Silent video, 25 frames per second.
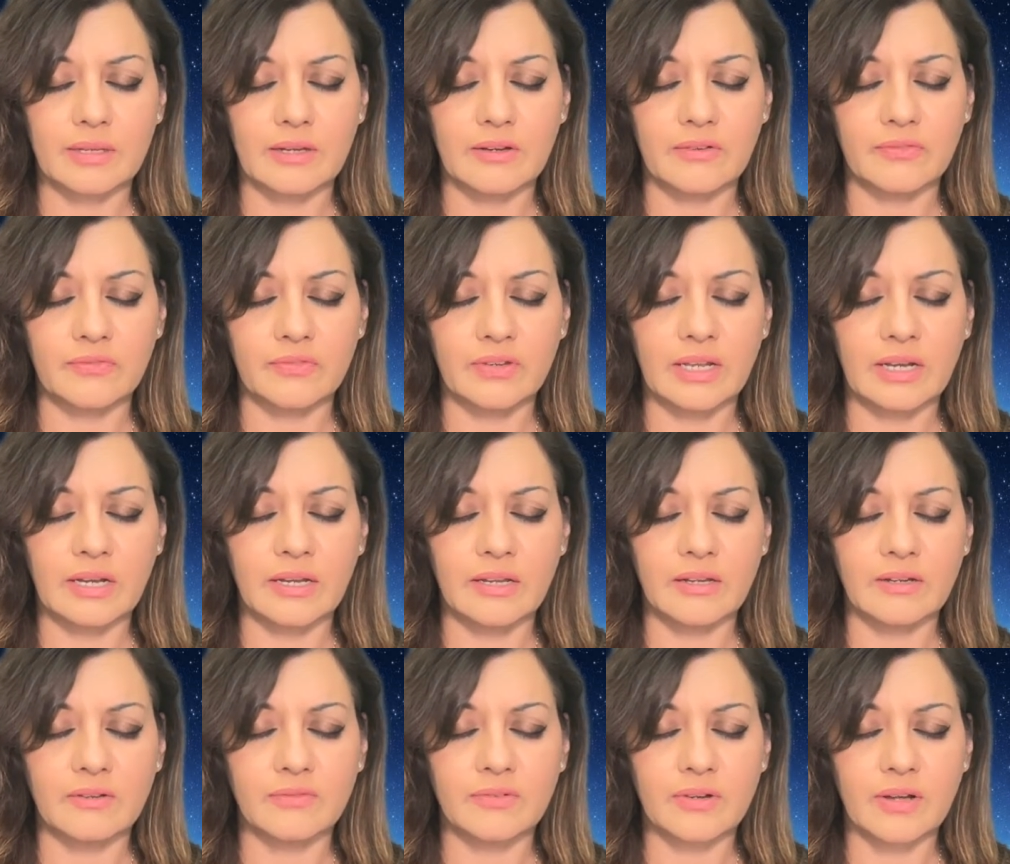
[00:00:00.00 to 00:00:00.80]
A
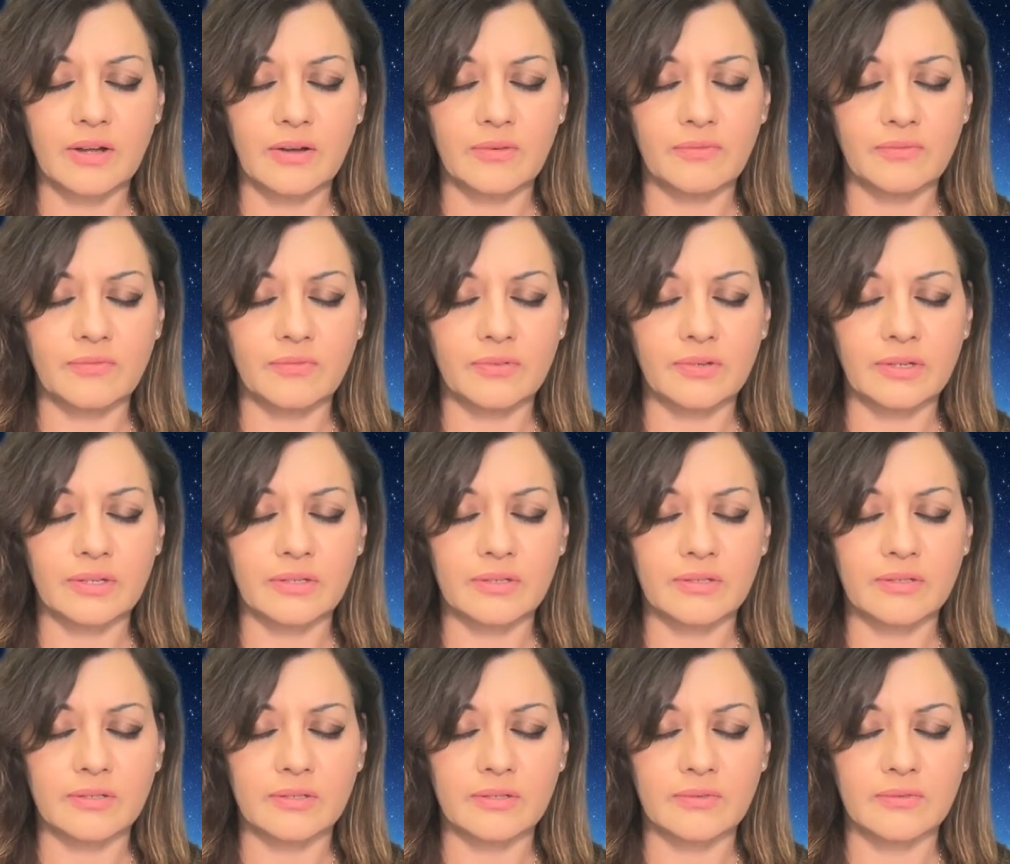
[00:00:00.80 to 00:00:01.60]
feeling of
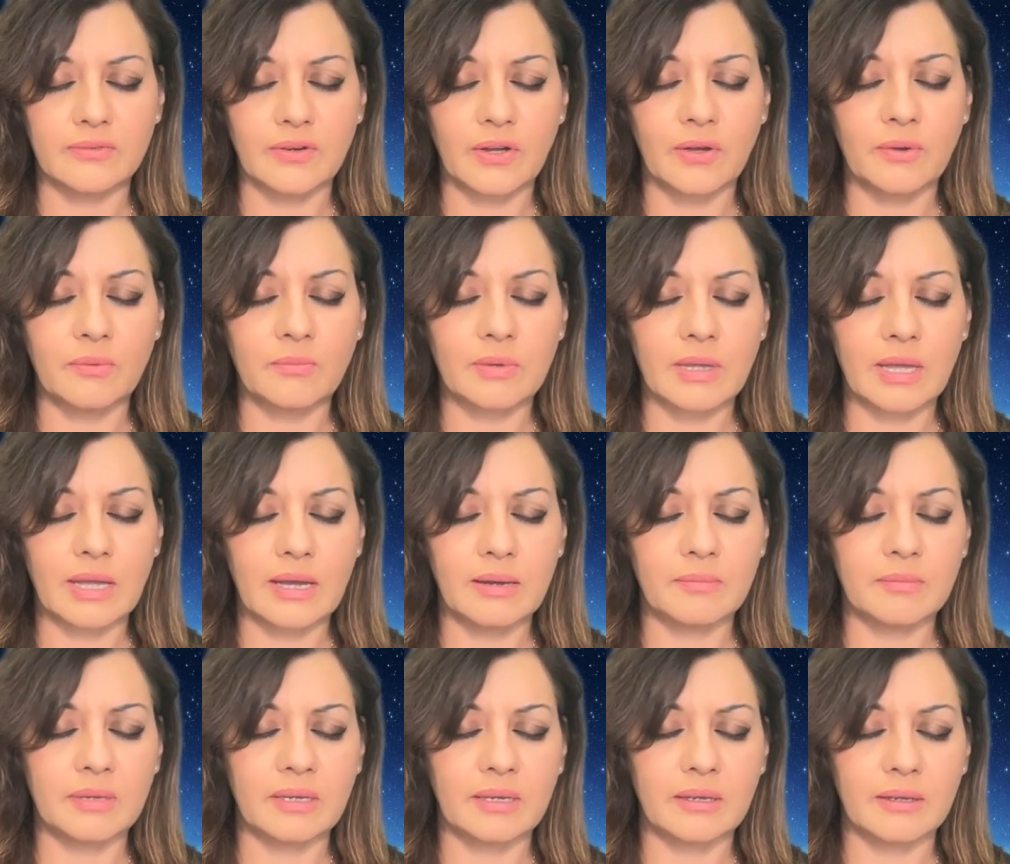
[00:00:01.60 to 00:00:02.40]
comfort, of
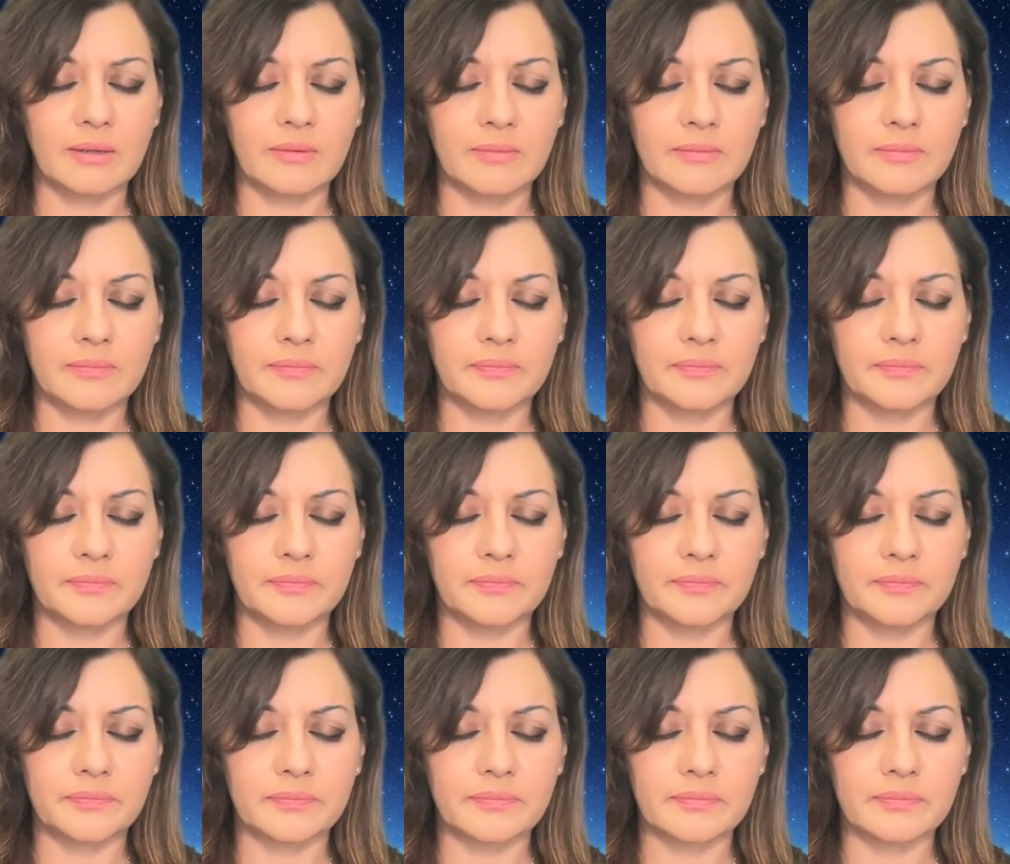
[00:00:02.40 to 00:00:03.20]
homecoming,
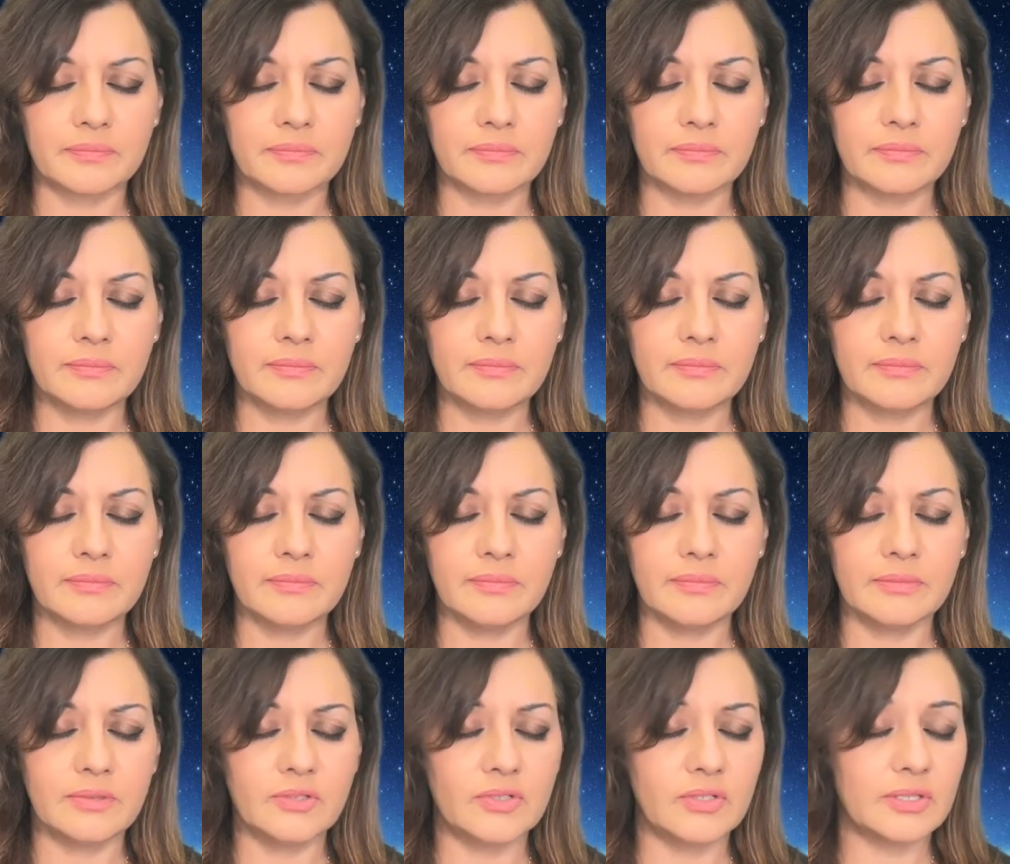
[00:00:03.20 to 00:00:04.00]

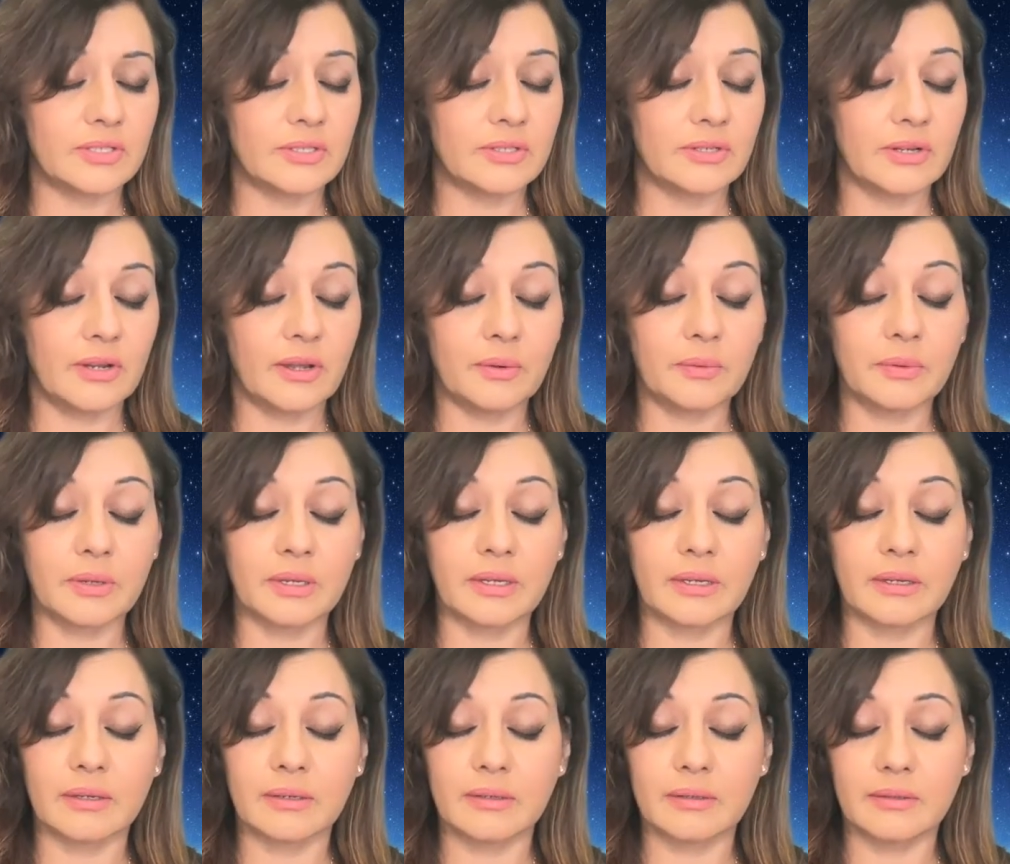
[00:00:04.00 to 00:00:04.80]
just
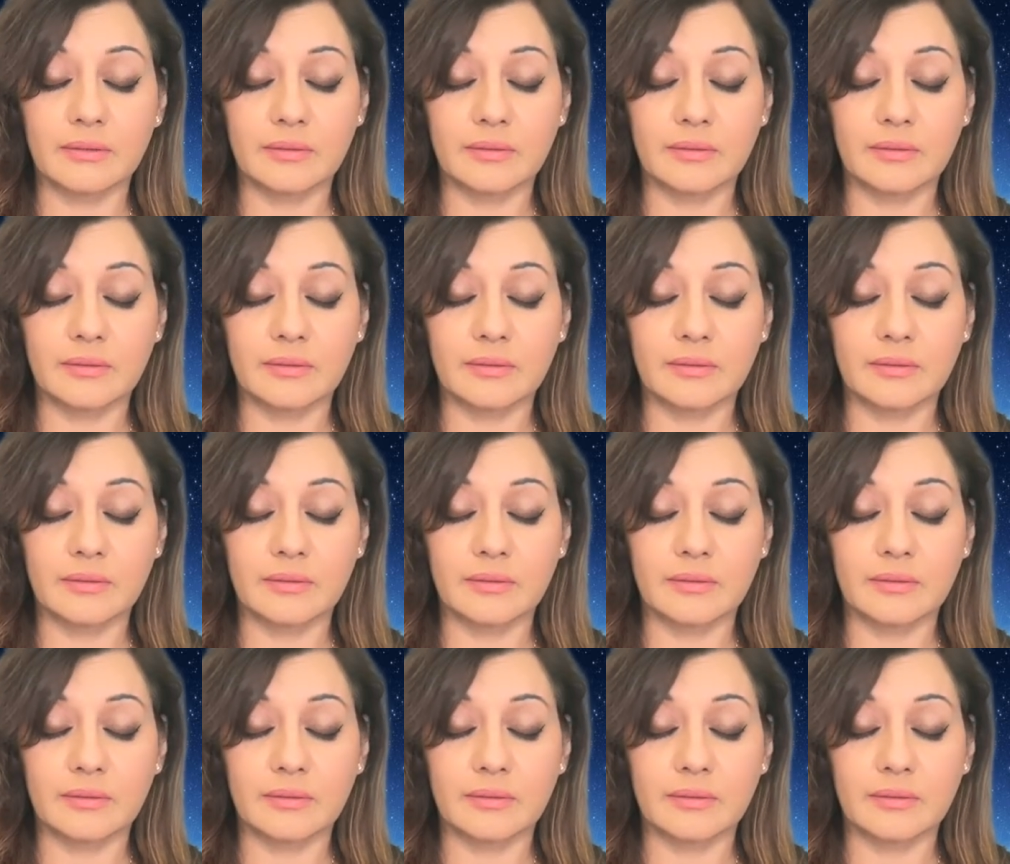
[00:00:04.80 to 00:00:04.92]
knowing